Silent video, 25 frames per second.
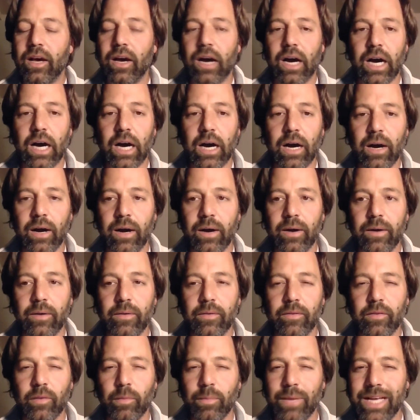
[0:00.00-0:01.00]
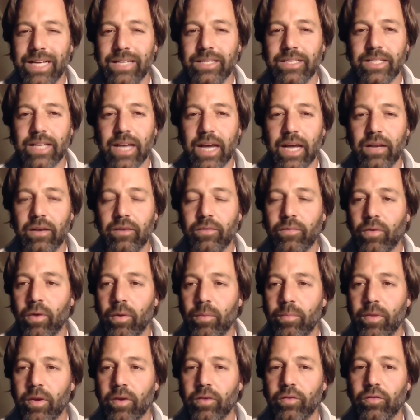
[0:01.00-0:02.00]
some insight
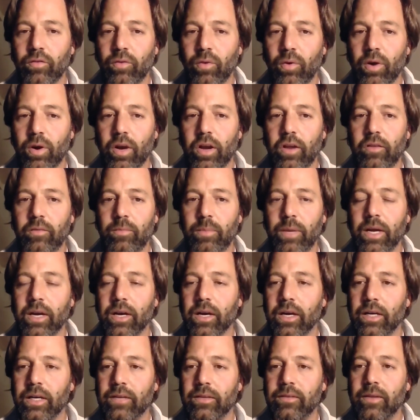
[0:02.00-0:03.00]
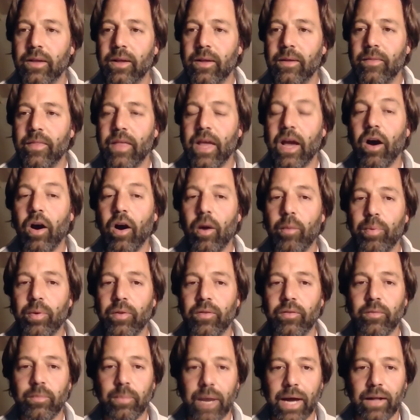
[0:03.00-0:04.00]
from their stories, because they are
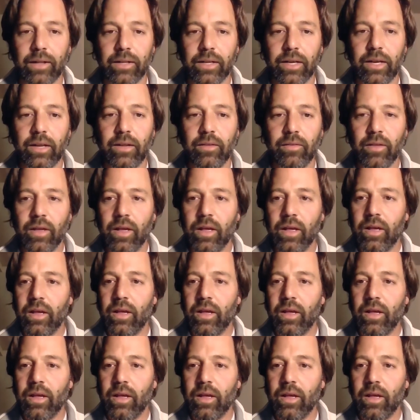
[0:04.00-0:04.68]
principalities.